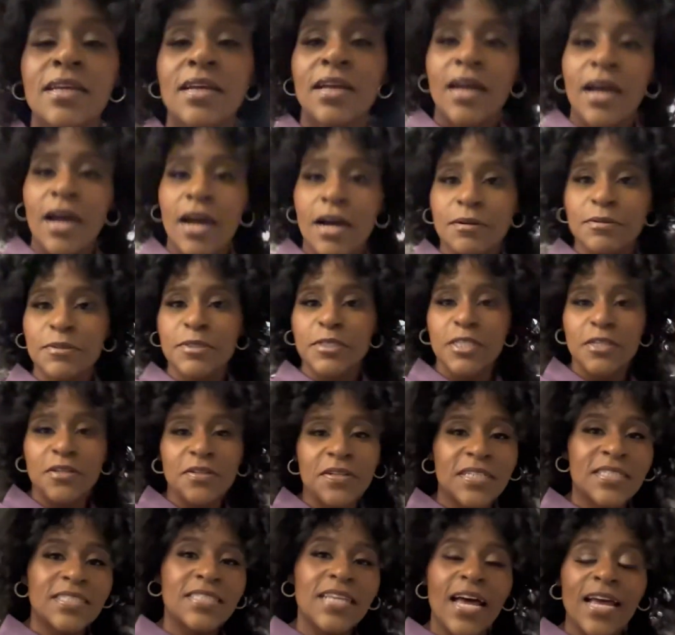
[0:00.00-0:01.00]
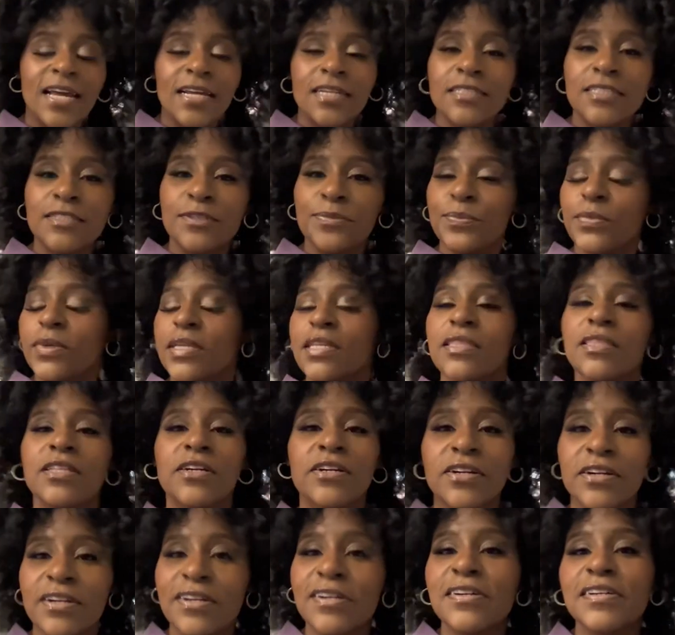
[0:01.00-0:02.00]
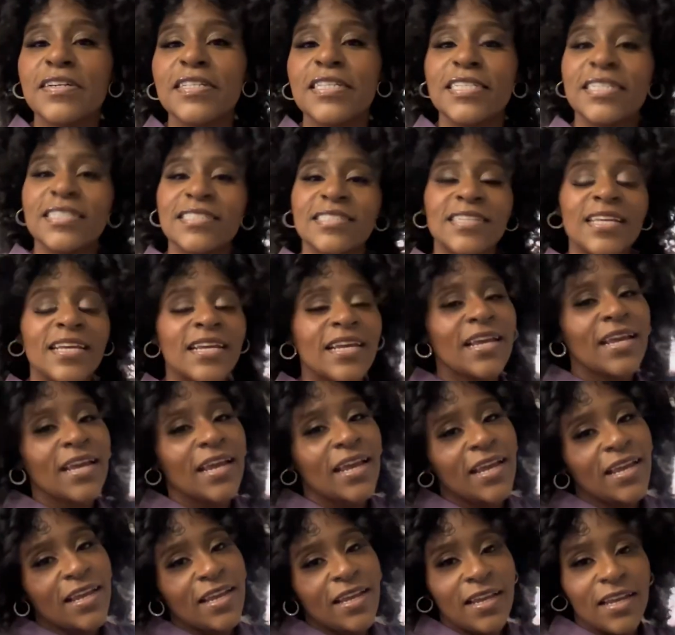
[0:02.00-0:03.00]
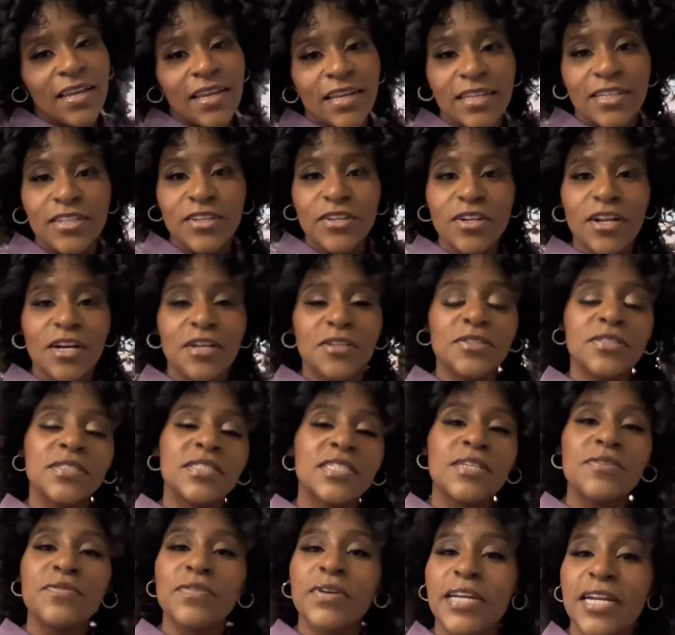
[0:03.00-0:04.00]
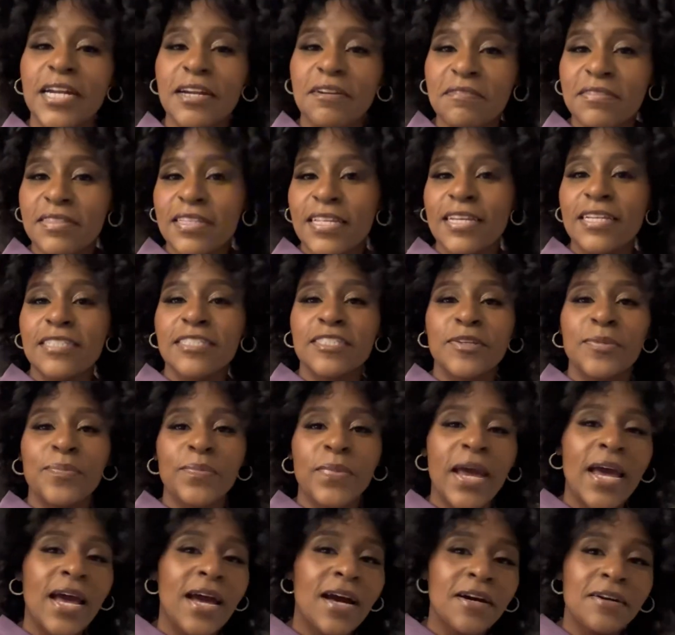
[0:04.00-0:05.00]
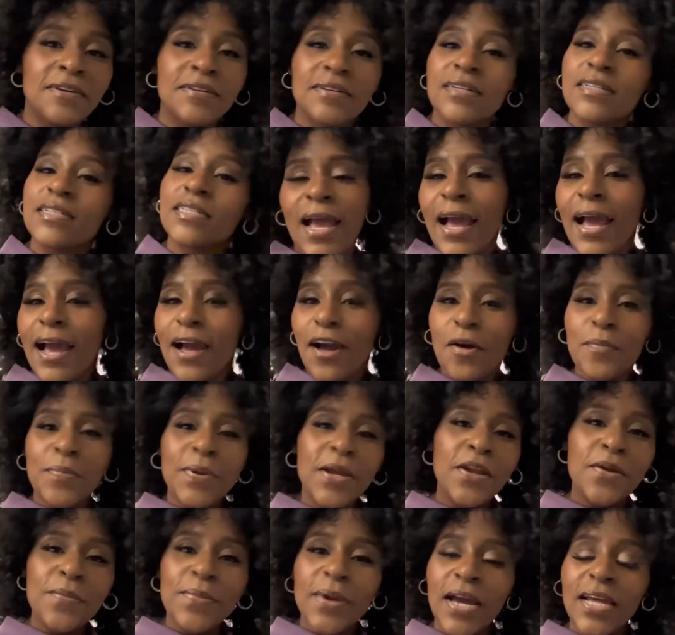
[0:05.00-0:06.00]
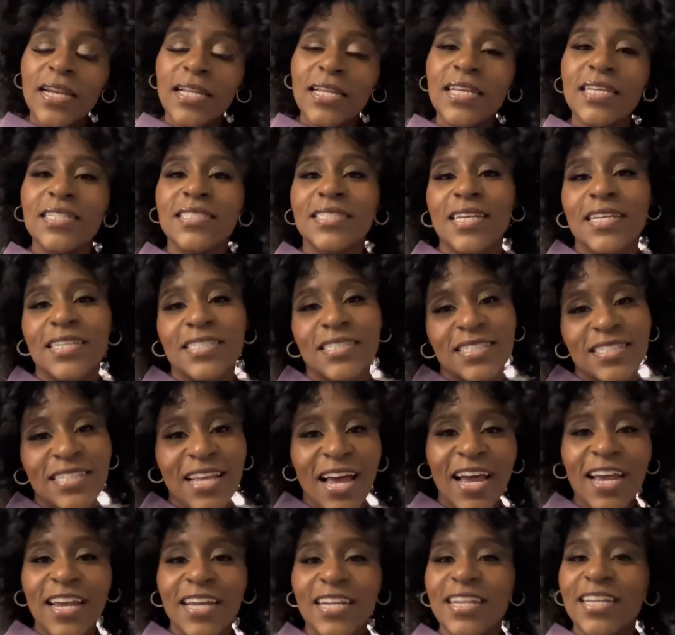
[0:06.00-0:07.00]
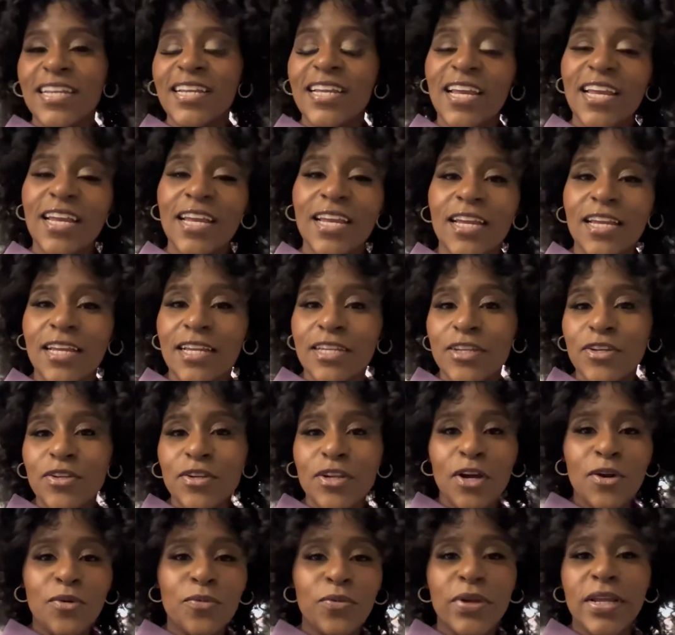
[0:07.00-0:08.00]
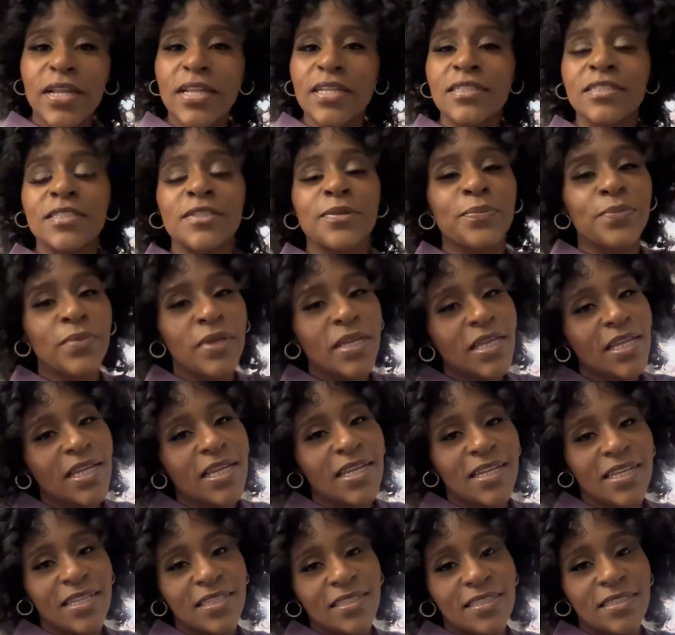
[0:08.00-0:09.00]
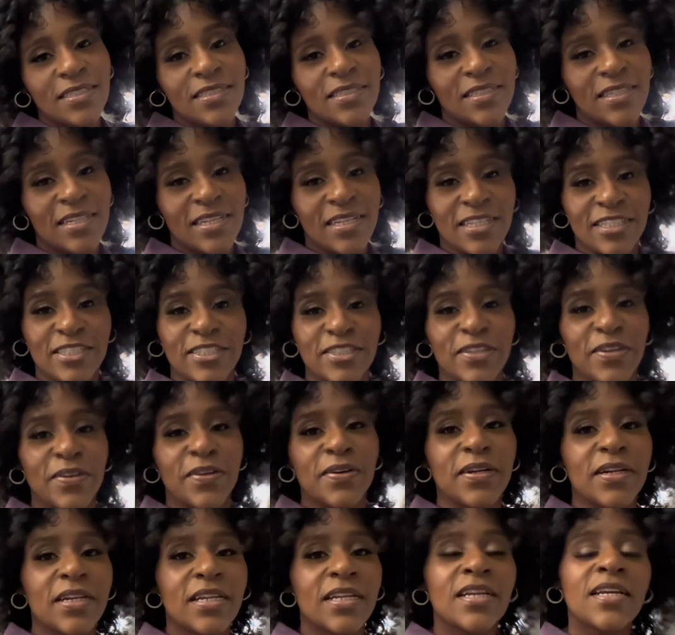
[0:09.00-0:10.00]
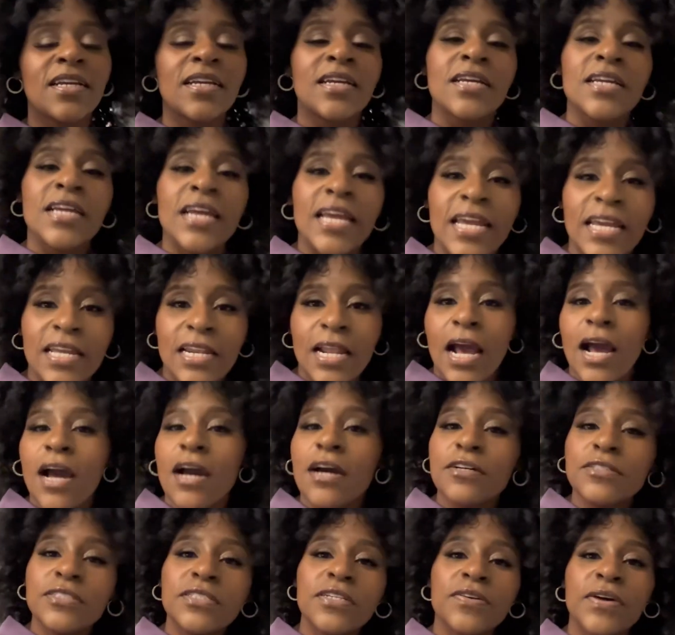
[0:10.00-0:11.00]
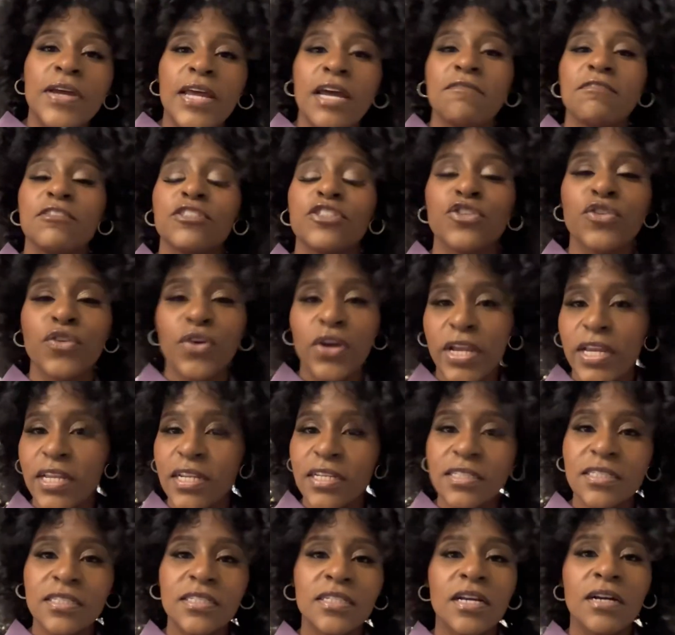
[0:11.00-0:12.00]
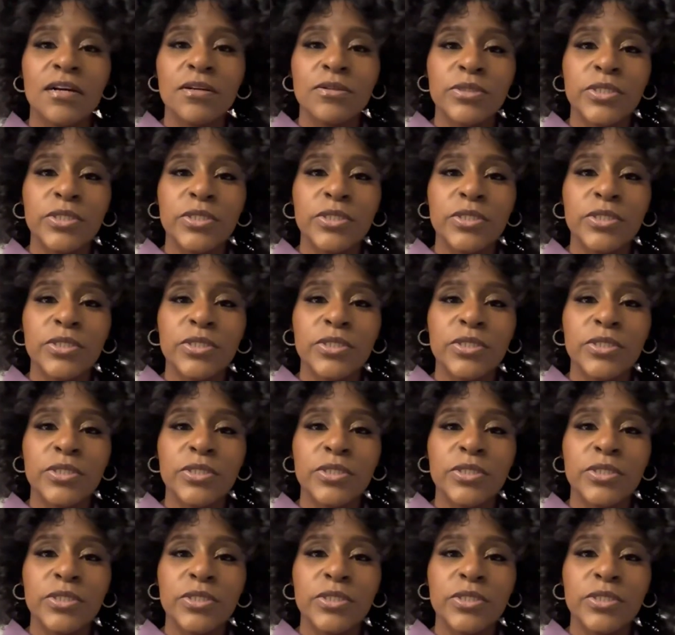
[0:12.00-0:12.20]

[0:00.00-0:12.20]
I'm so excited to meet the girlies and you know see what everything's about i hope everybody is excited and you know ready to meet and get this thing started and i also have a train to go